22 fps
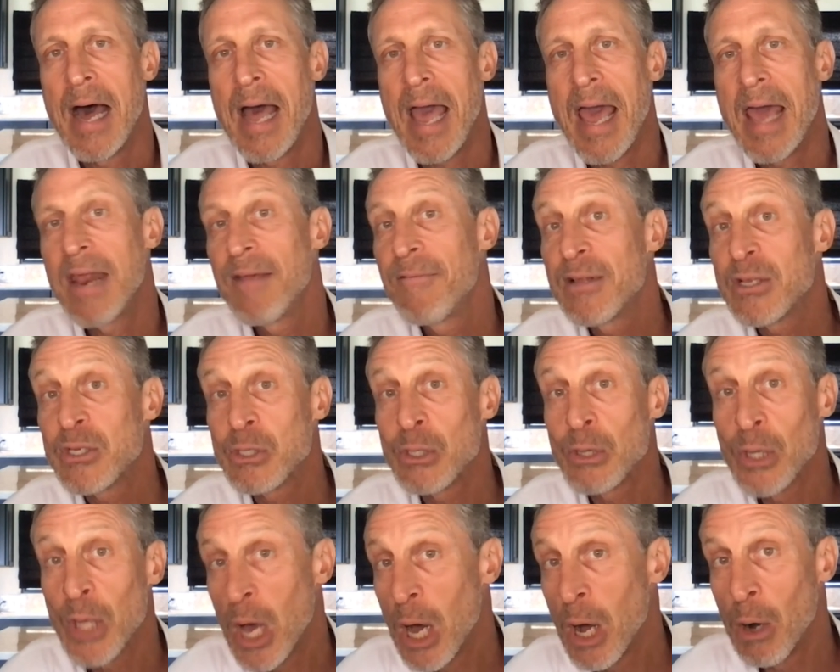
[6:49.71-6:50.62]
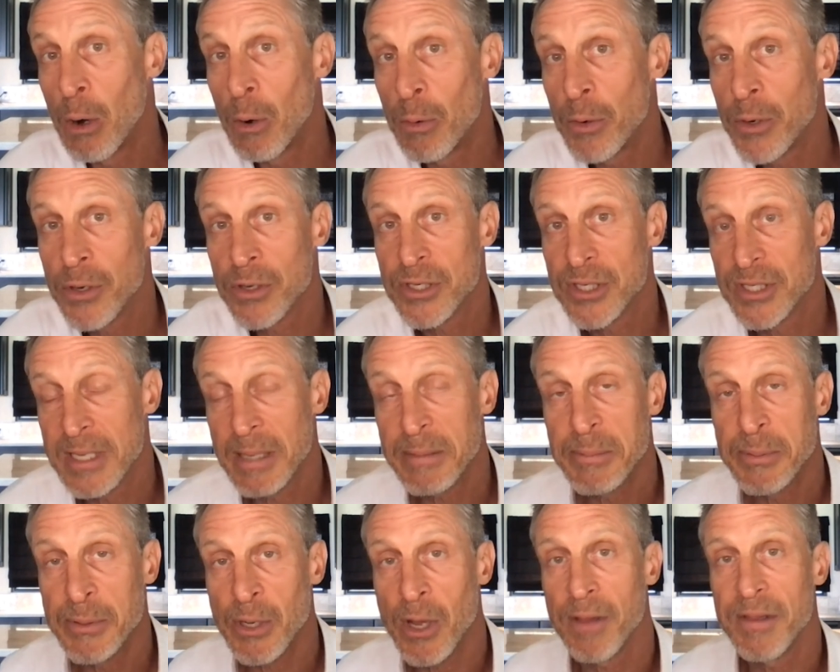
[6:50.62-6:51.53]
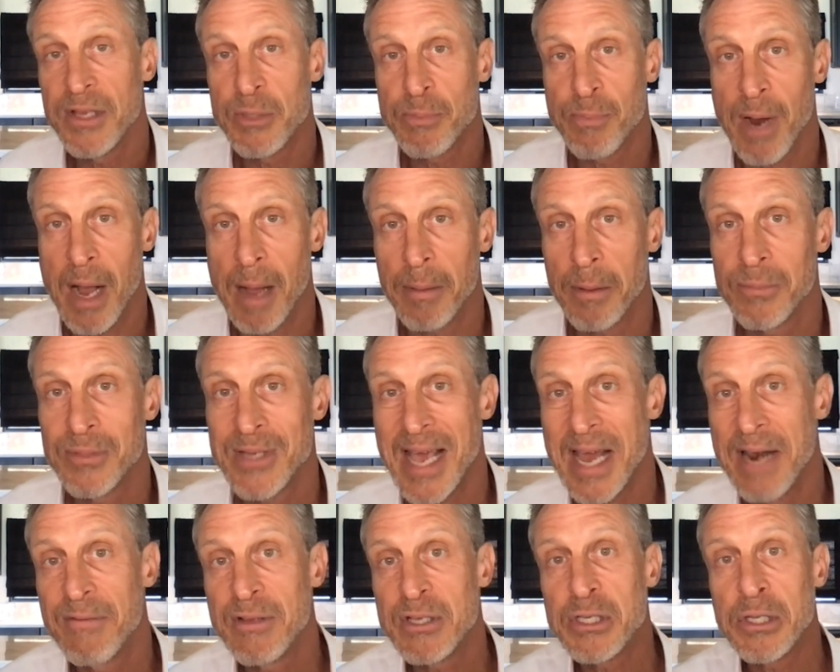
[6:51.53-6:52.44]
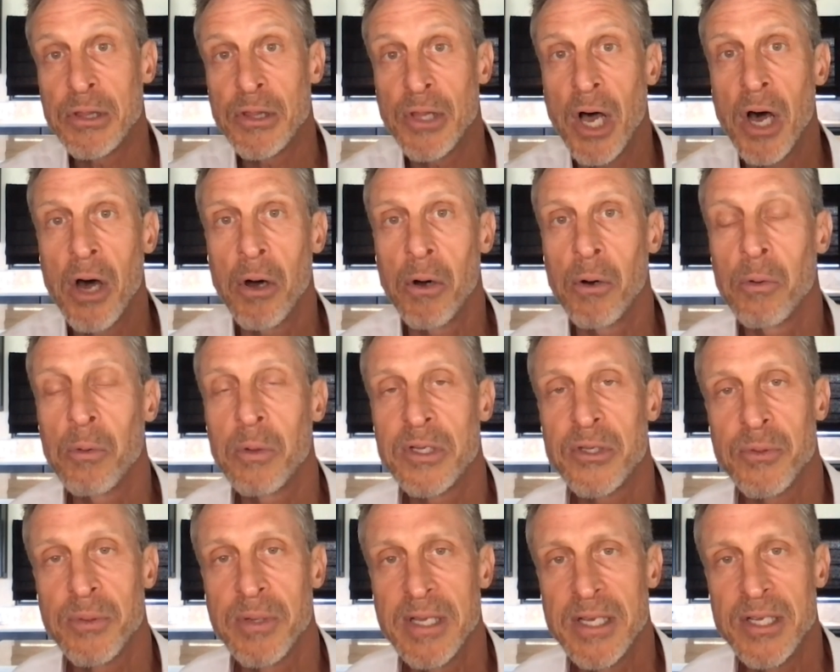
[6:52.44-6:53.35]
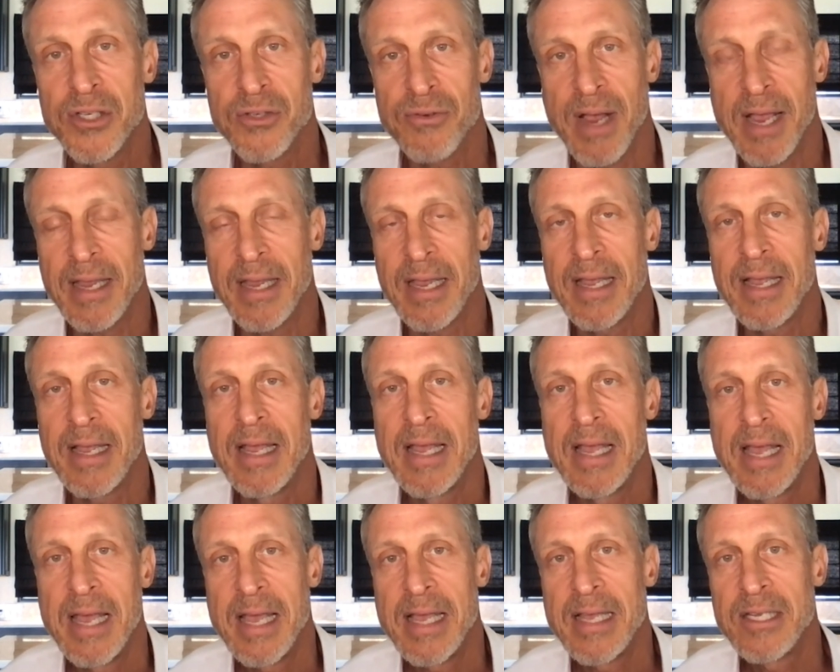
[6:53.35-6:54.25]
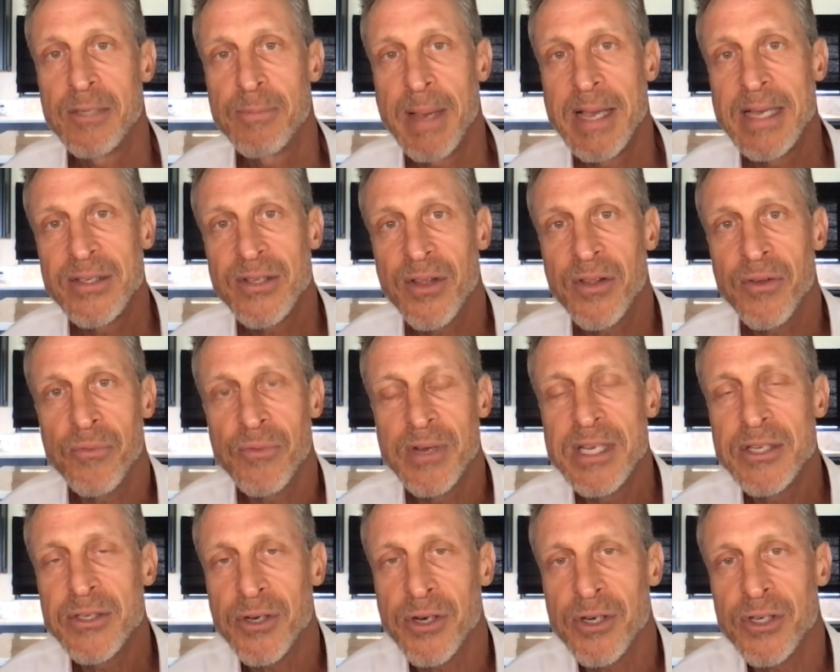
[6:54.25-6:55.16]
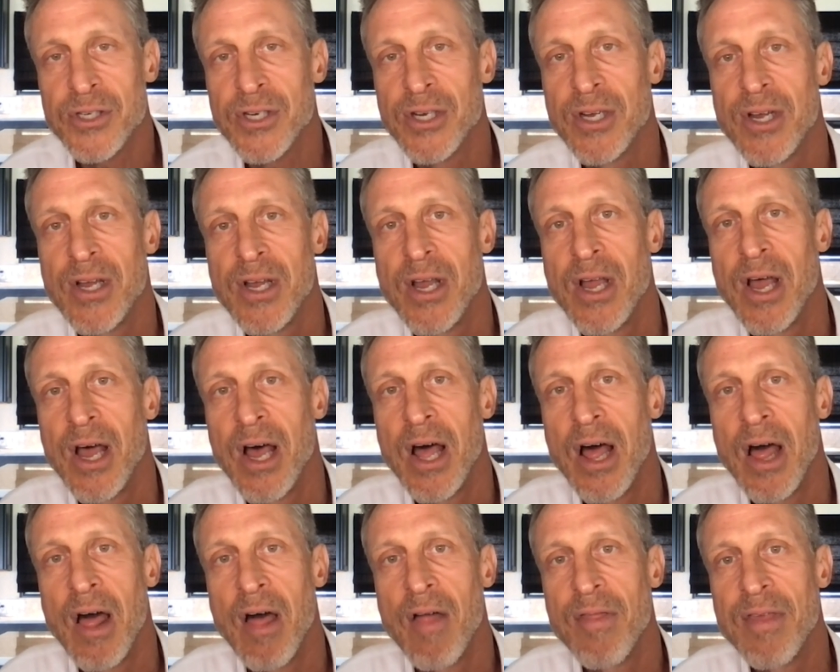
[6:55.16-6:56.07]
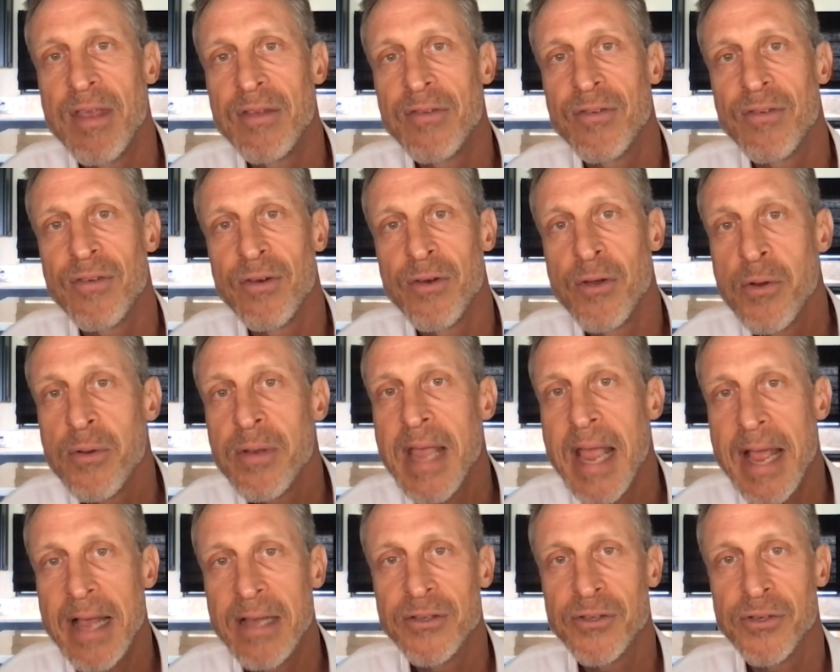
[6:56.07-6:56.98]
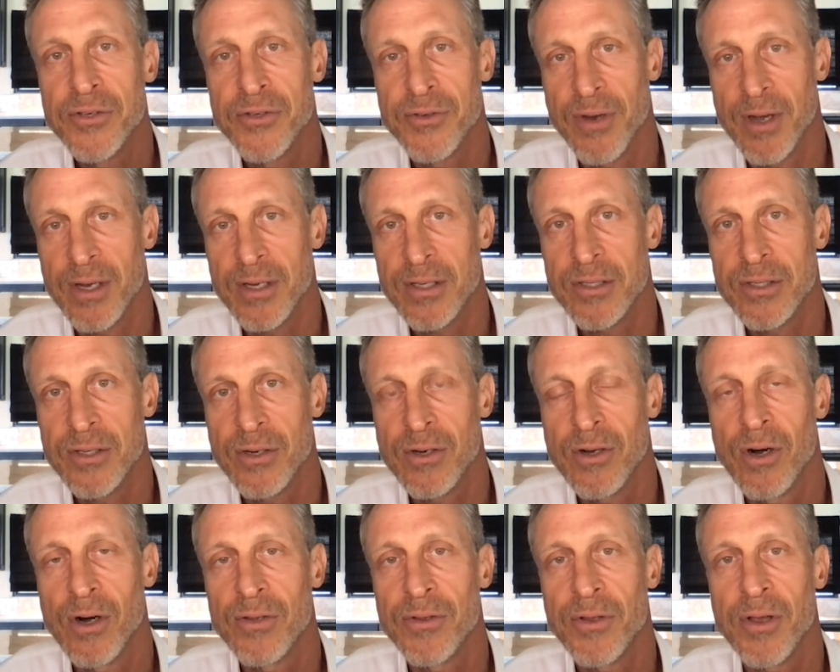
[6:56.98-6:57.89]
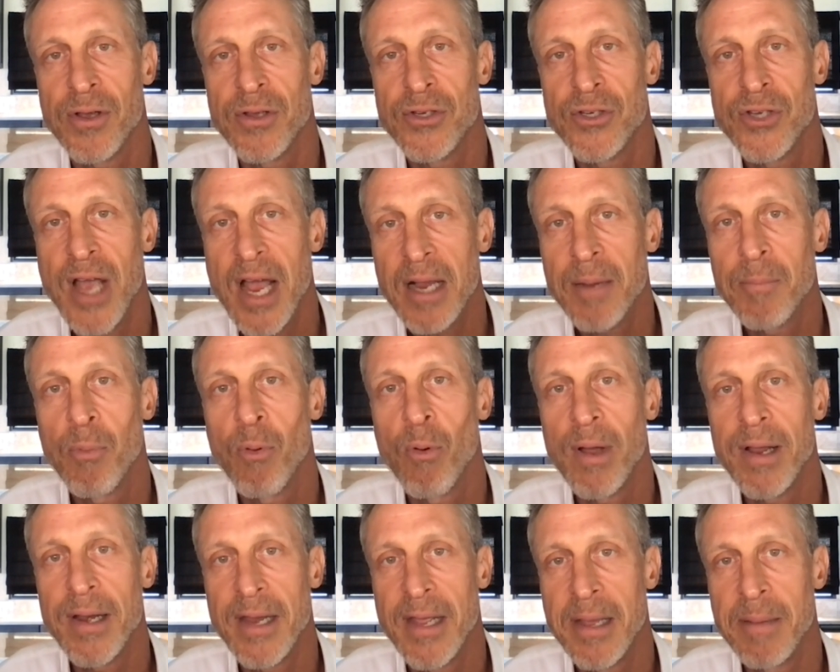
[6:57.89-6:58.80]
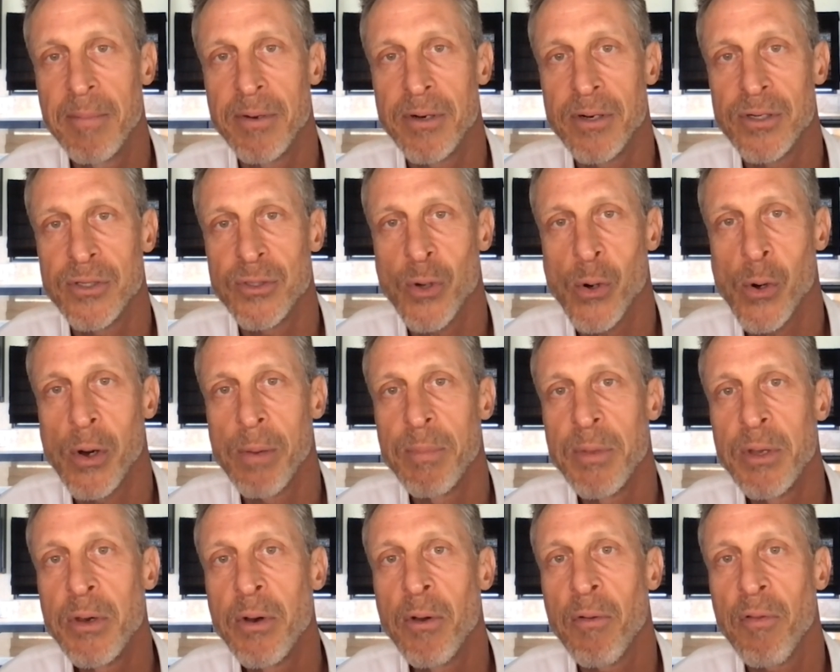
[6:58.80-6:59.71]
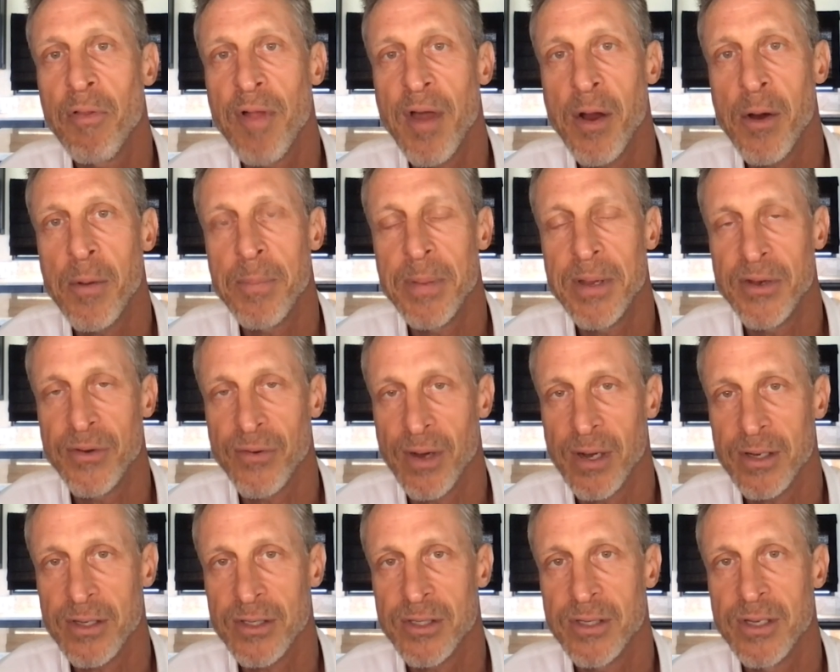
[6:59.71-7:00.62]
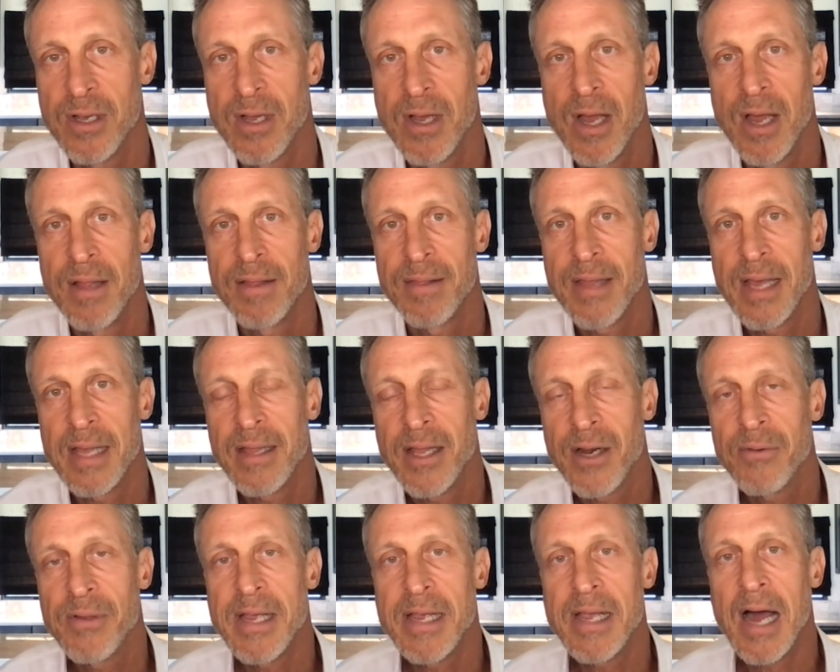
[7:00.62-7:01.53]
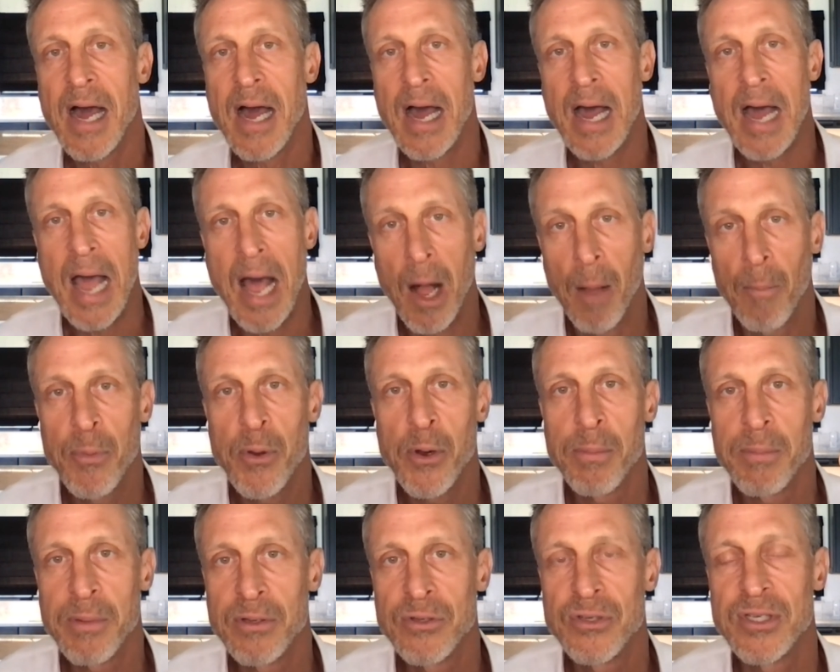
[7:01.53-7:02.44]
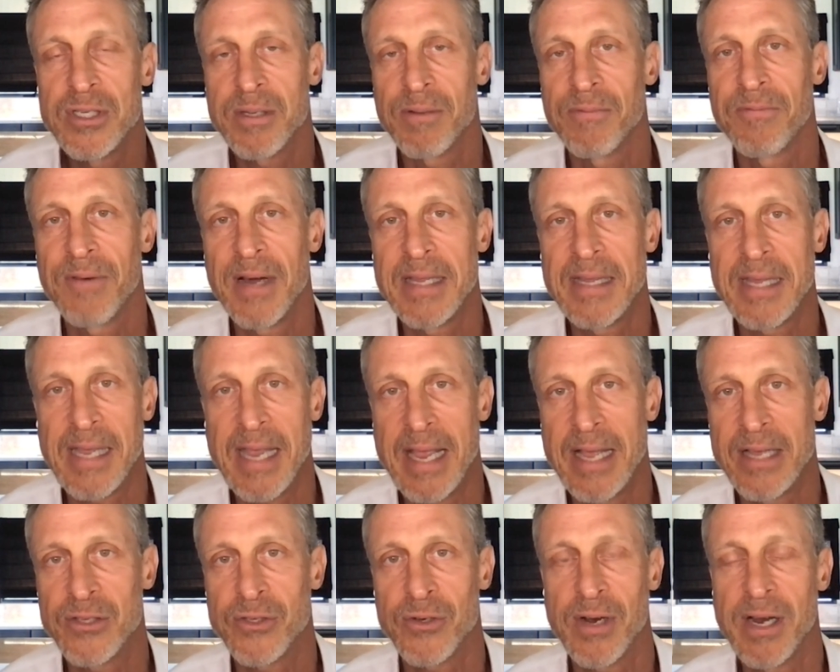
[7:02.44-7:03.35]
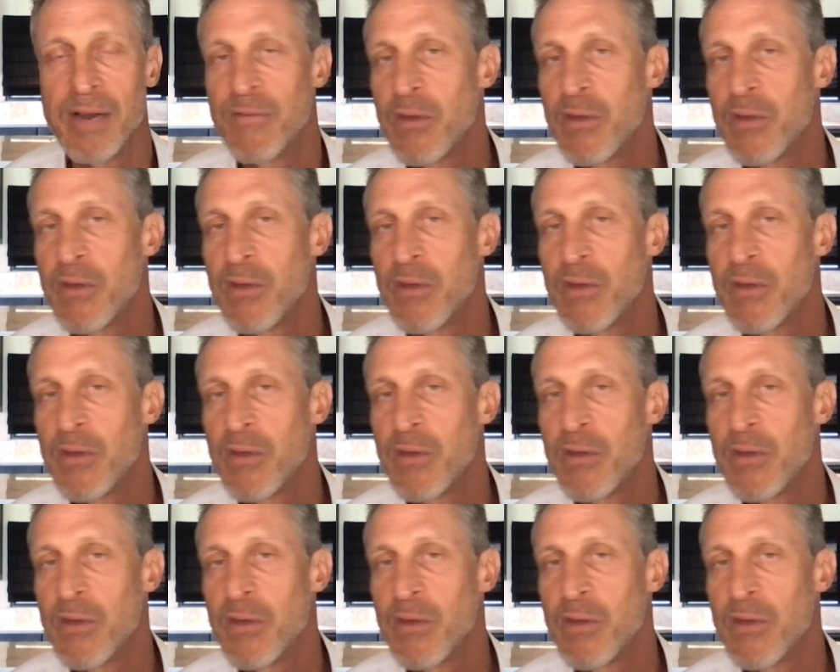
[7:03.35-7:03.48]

Uh, and if it's low, you're susceptible to all these problems. And if it's low, what's really striking is based on the research, these new cancer drugs, they're called checkpoint inhibitors or immunotherapy drugs. They literally help your immune system fight the cancer.